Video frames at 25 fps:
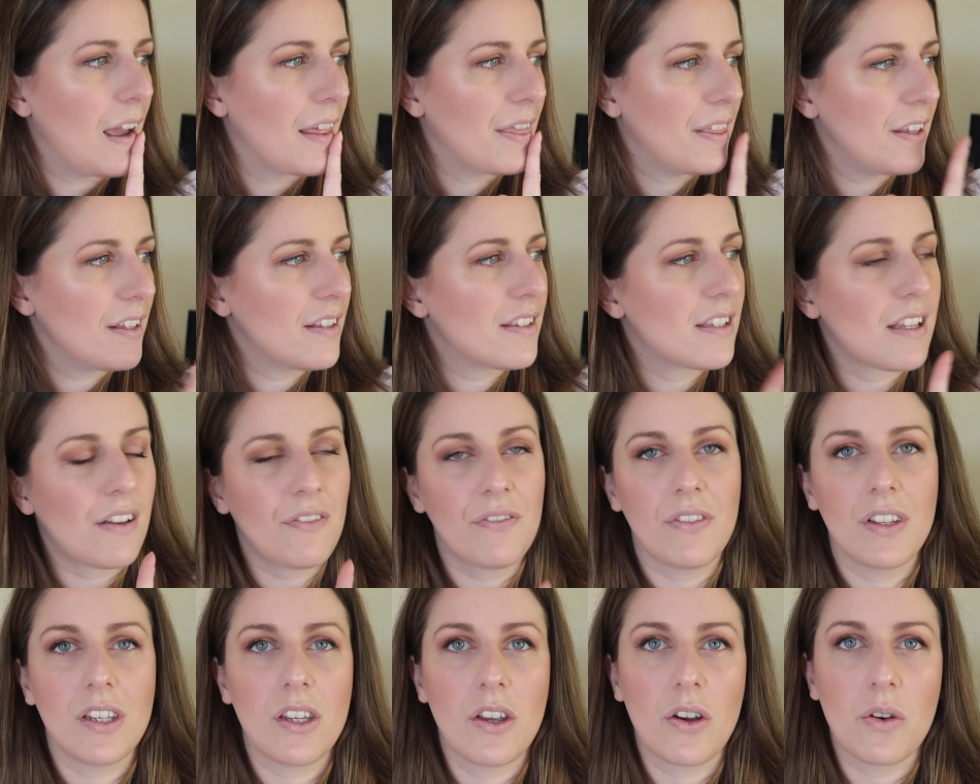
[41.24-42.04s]
I did
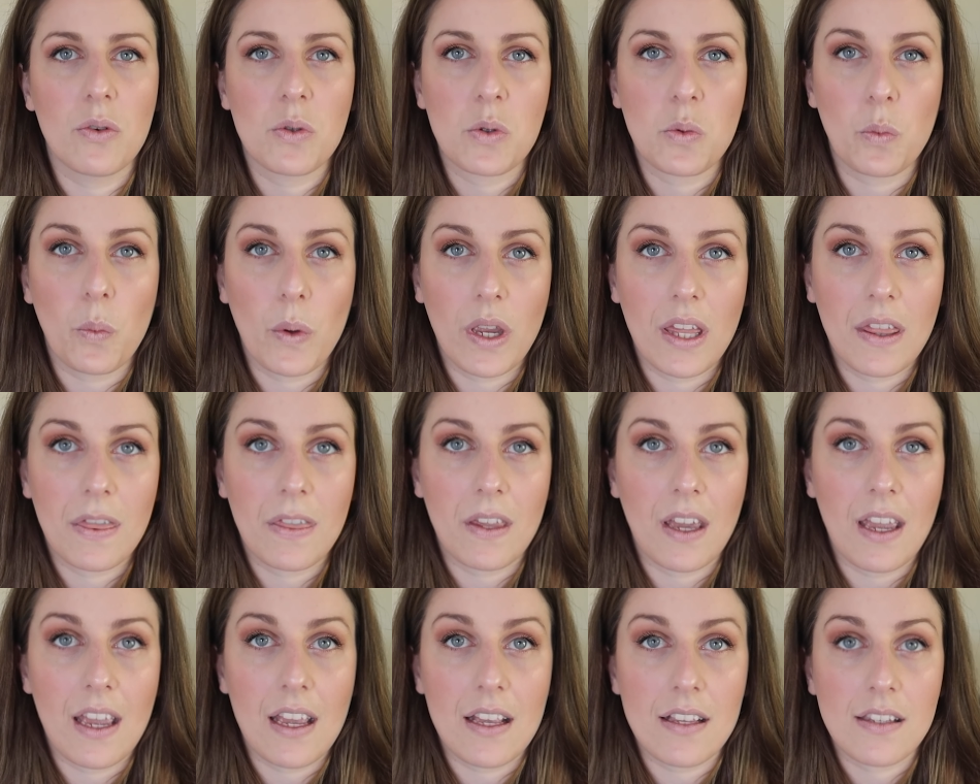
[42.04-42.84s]
some videos with
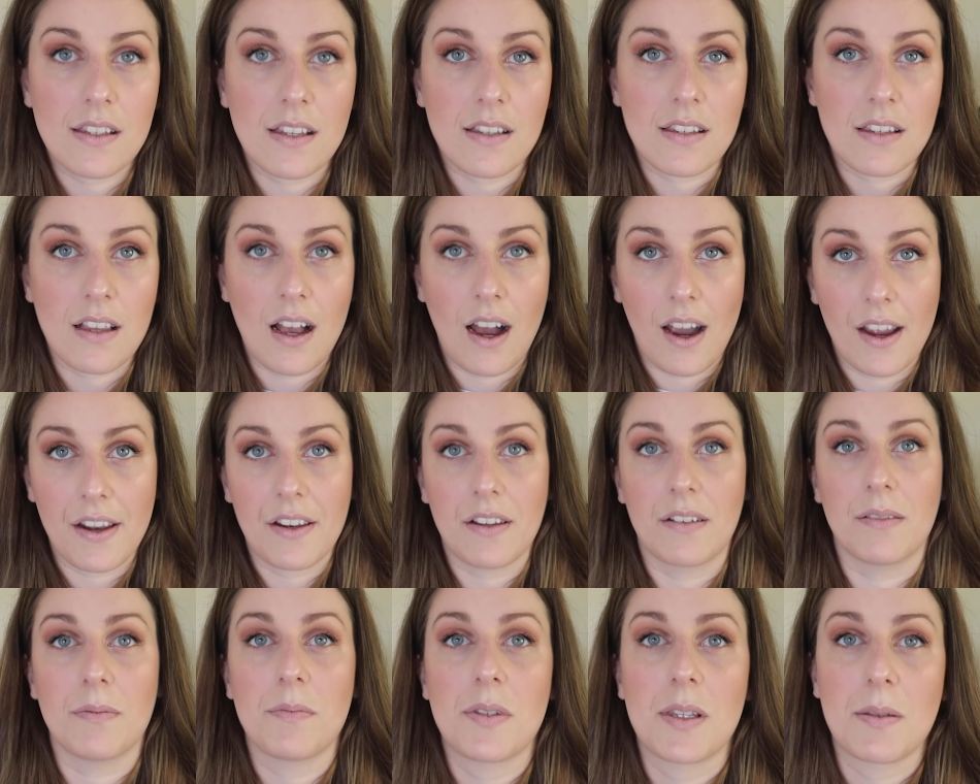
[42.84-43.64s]
ASOS
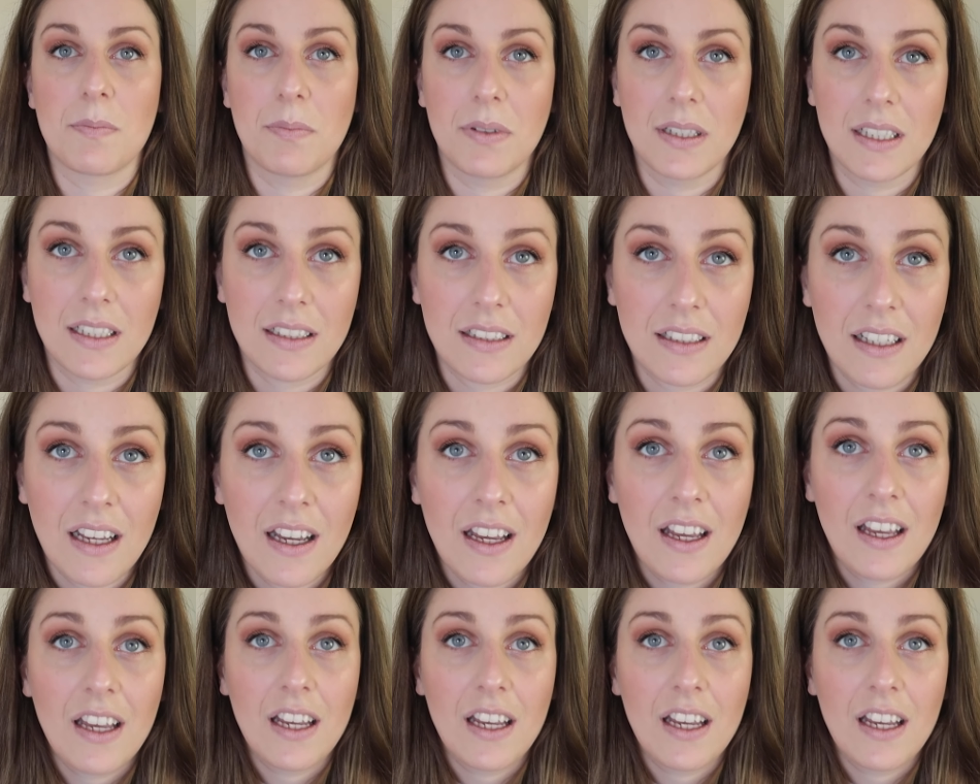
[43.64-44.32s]
items, but